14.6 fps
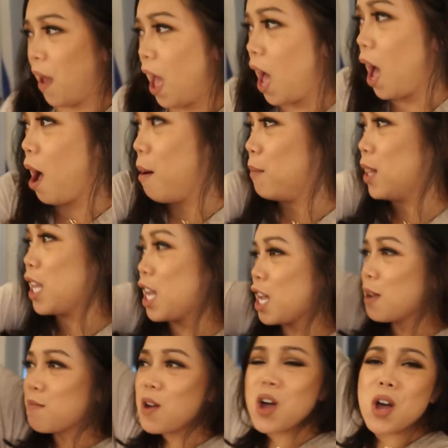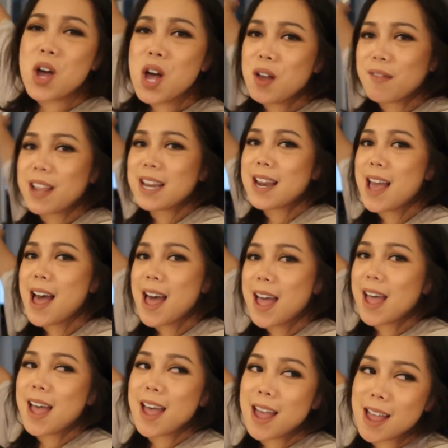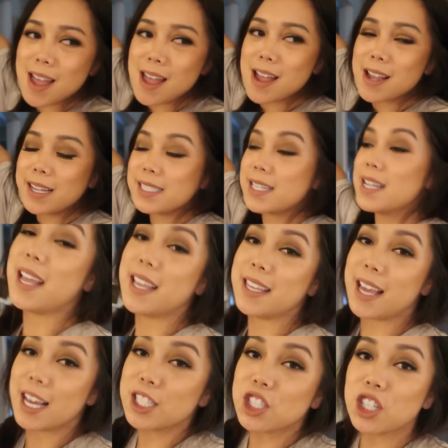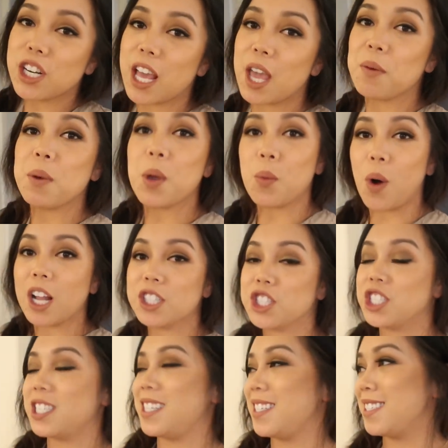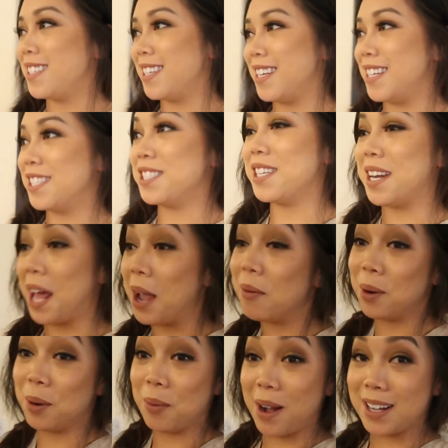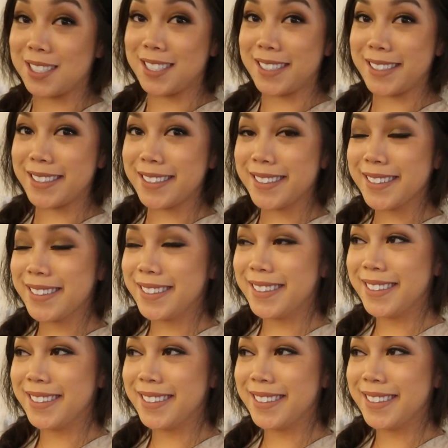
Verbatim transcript: family movie night. Yesterday we watched ET. Tonight we're watching.